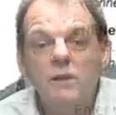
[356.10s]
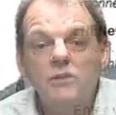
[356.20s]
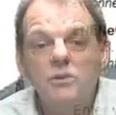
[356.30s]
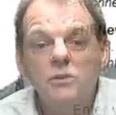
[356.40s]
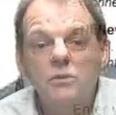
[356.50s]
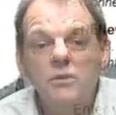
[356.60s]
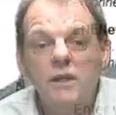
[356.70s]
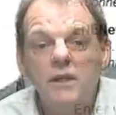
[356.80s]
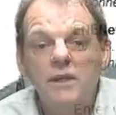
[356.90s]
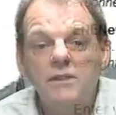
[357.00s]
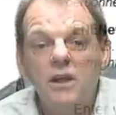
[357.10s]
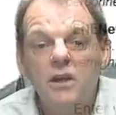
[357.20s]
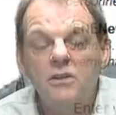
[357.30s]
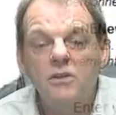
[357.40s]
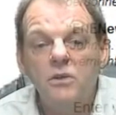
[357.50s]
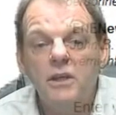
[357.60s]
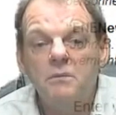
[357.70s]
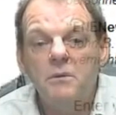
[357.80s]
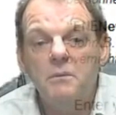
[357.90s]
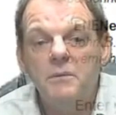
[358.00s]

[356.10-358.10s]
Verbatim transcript: want to, and that's hard to look at, but I